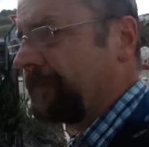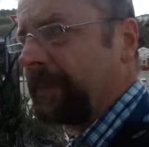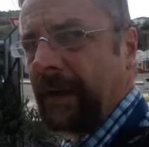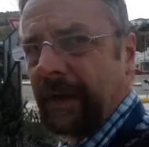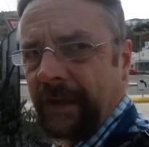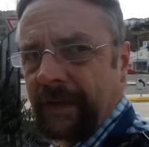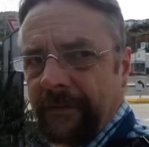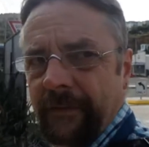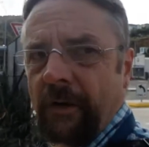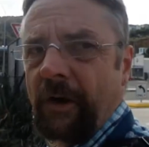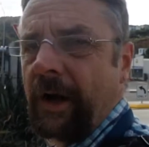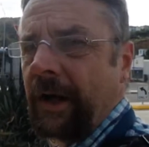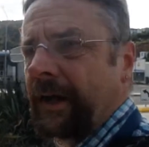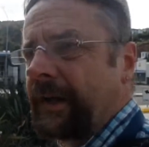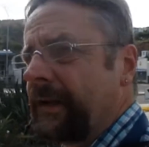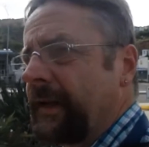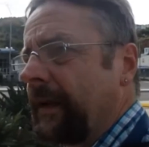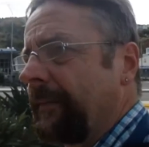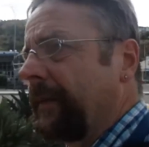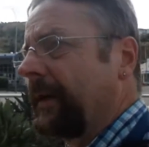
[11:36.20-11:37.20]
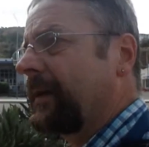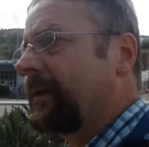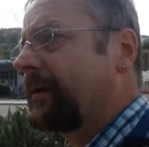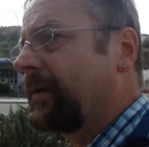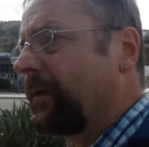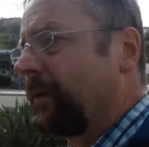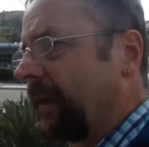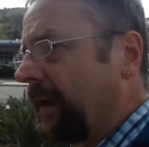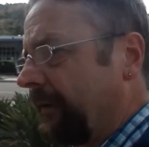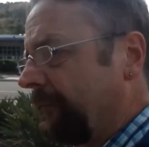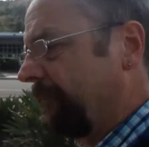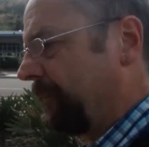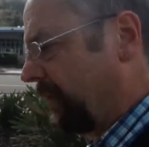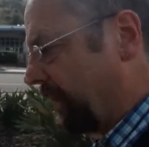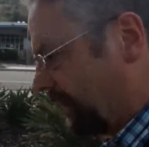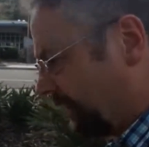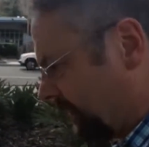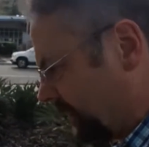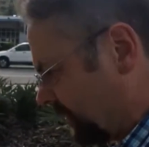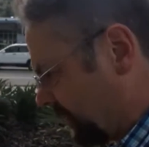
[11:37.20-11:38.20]
by other academics who have
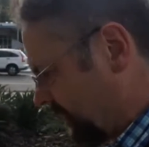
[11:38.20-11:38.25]
been